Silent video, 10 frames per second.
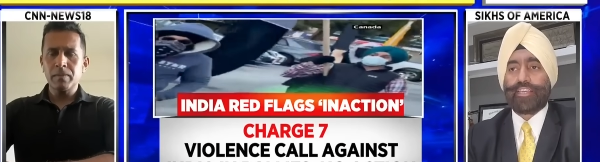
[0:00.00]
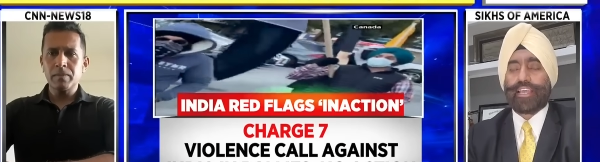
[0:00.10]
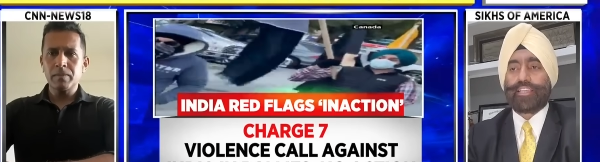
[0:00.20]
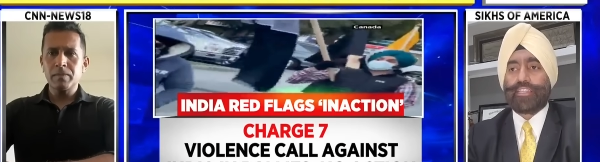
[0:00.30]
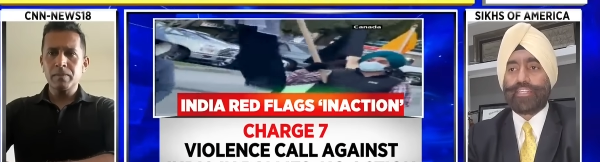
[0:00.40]

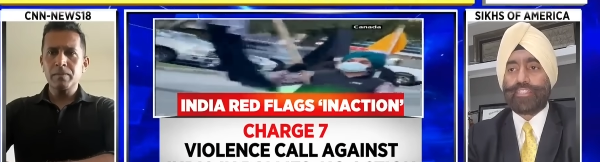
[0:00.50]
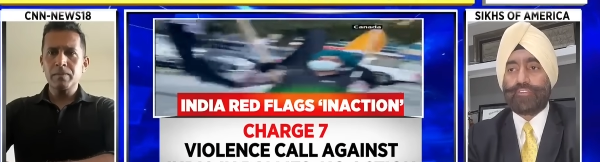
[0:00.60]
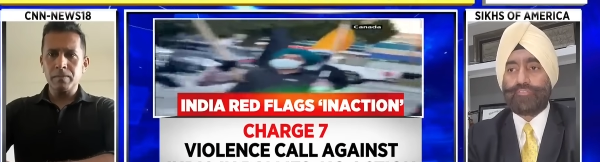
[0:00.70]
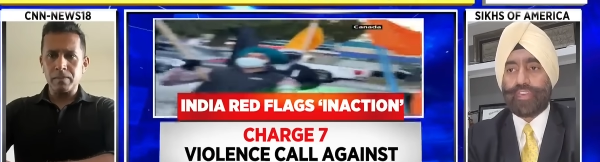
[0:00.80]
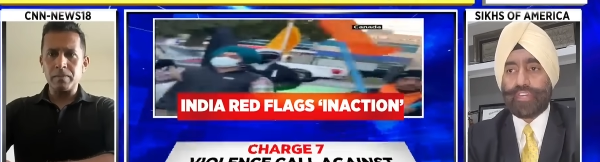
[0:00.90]
Speaker 1: and these are
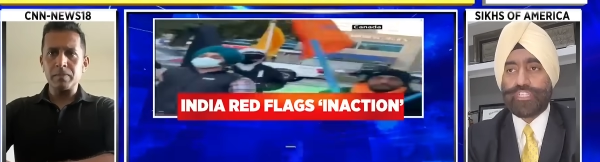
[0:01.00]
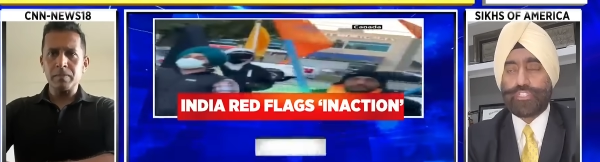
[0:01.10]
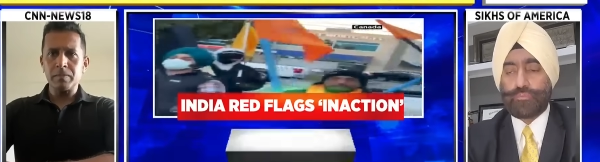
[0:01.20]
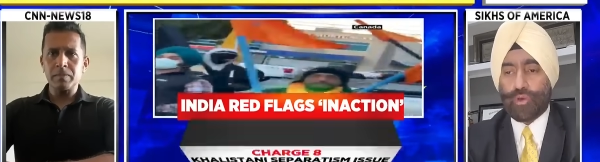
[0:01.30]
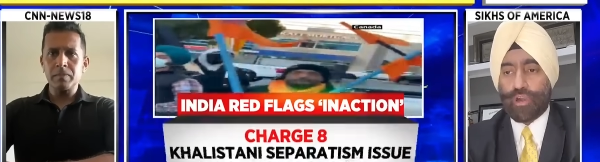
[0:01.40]
very
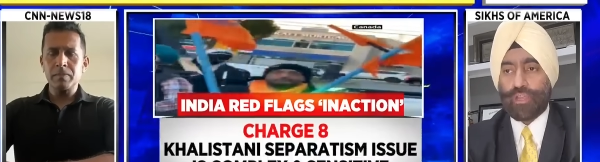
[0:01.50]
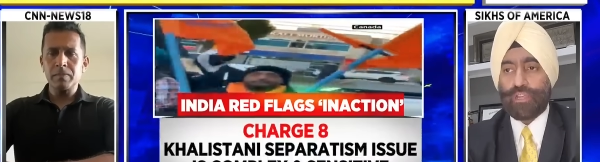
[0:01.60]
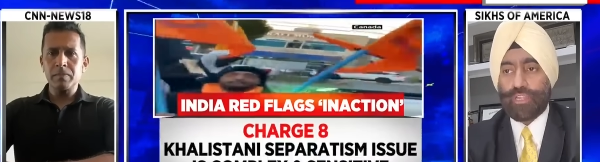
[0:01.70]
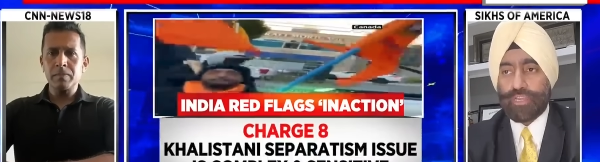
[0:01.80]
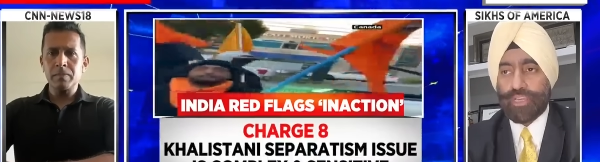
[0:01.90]
small
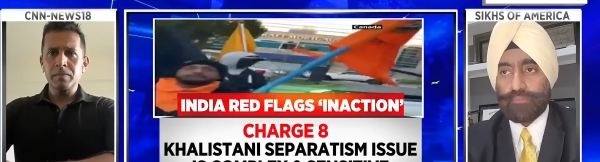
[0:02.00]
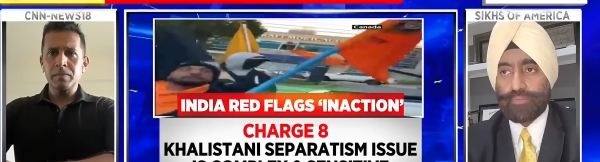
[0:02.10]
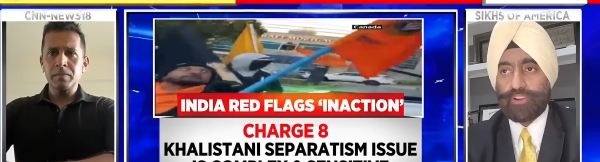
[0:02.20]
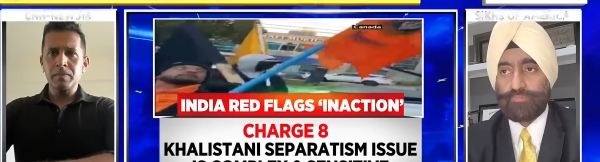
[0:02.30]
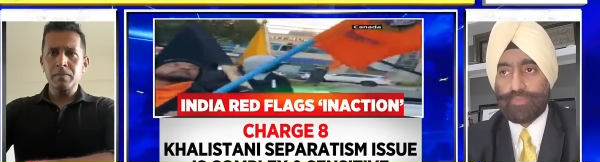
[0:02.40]

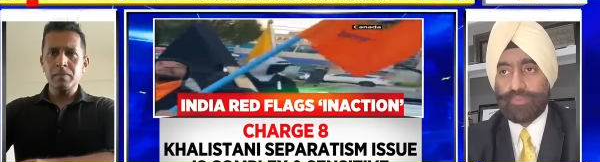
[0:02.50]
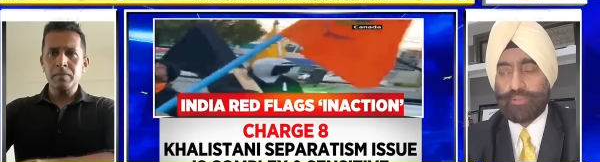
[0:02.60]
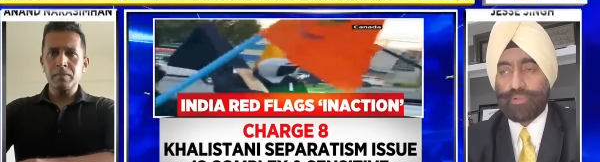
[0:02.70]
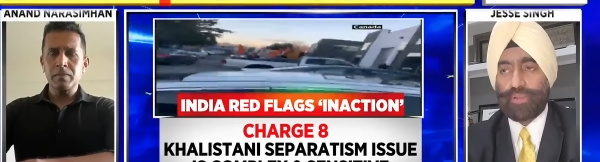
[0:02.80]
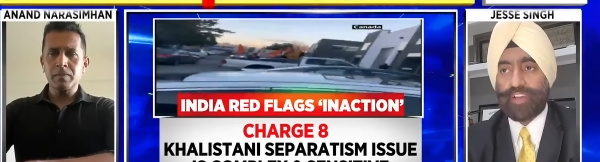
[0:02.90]
number of
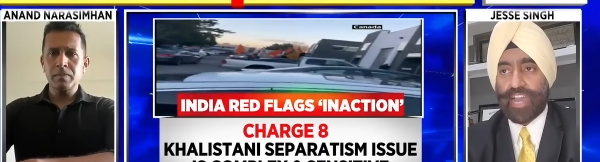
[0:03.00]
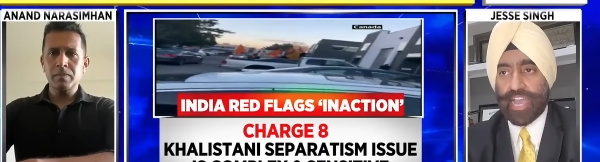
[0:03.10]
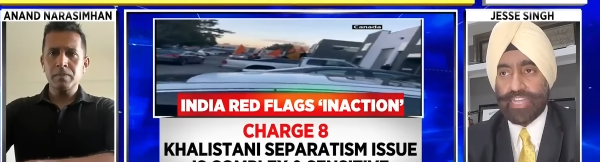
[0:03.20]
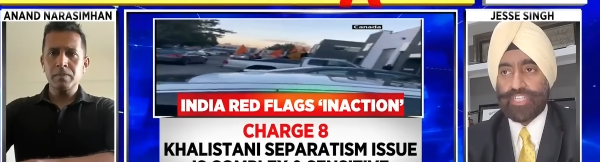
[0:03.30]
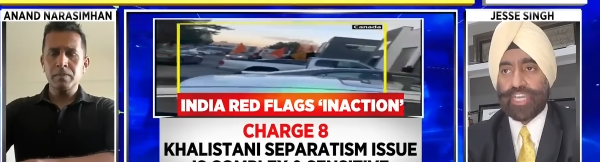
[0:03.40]
people who have
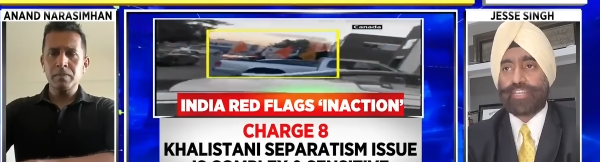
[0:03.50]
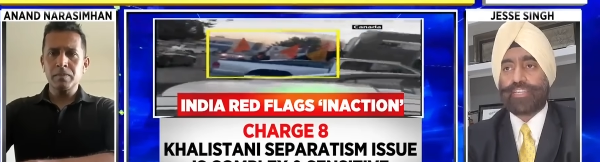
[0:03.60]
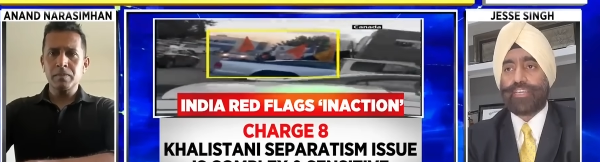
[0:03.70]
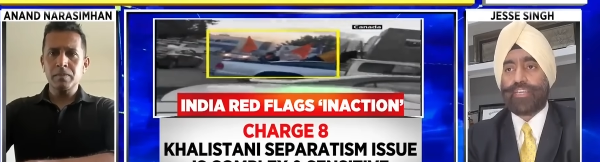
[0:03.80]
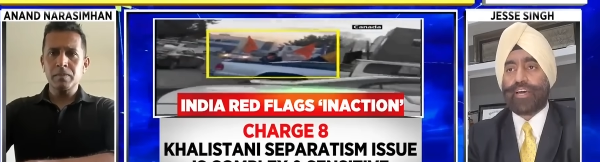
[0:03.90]
hijacked
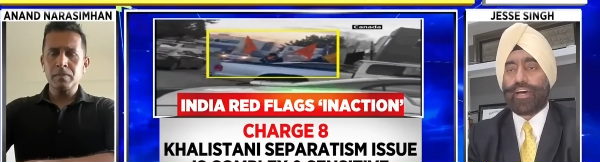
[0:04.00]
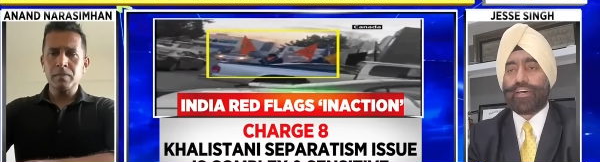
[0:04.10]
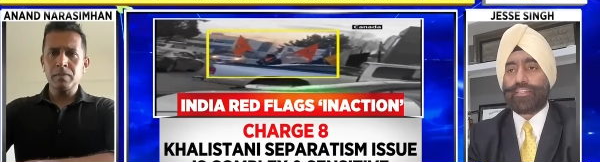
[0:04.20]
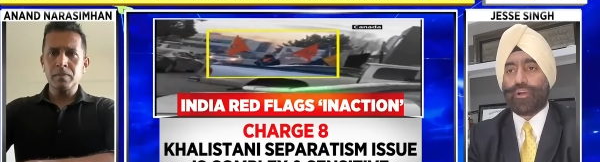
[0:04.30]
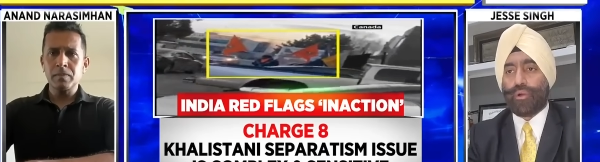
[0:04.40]

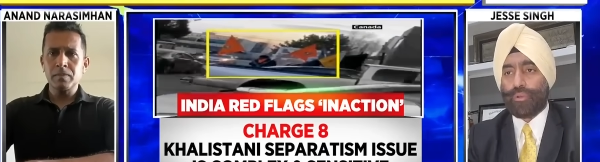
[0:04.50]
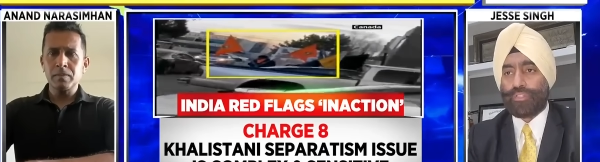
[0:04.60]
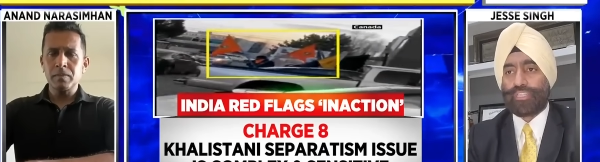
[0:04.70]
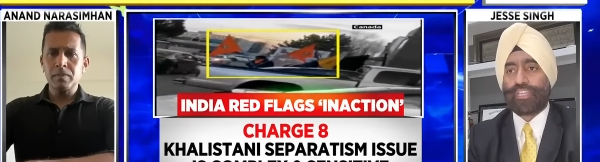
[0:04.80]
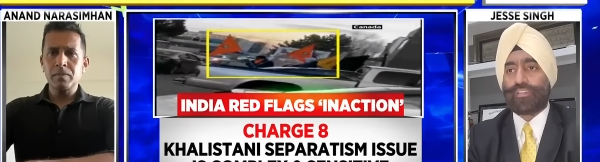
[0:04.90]
uh, the whole
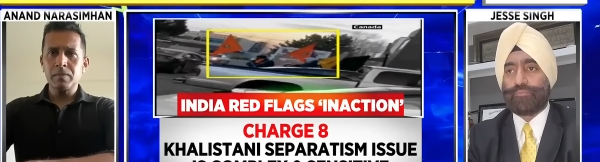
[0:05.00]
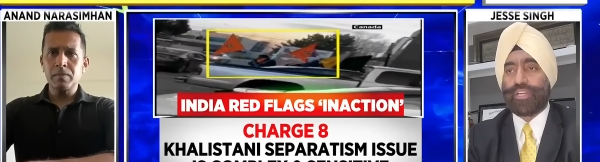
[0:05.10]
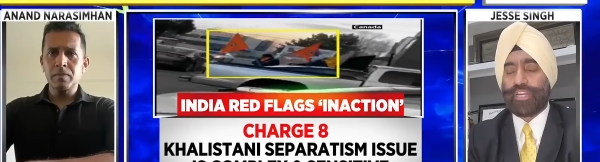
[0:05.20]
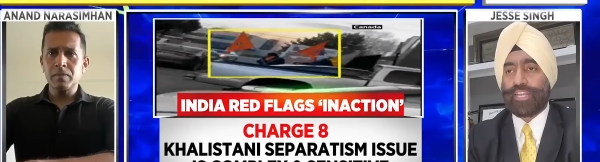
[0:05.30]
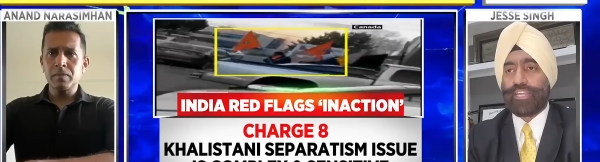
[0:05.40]
Sikh
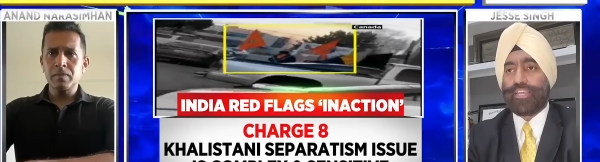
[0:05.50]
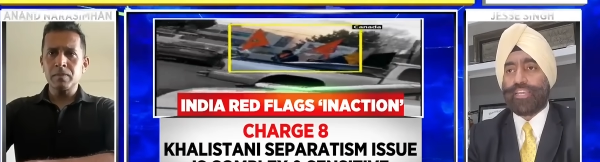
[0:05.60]
community.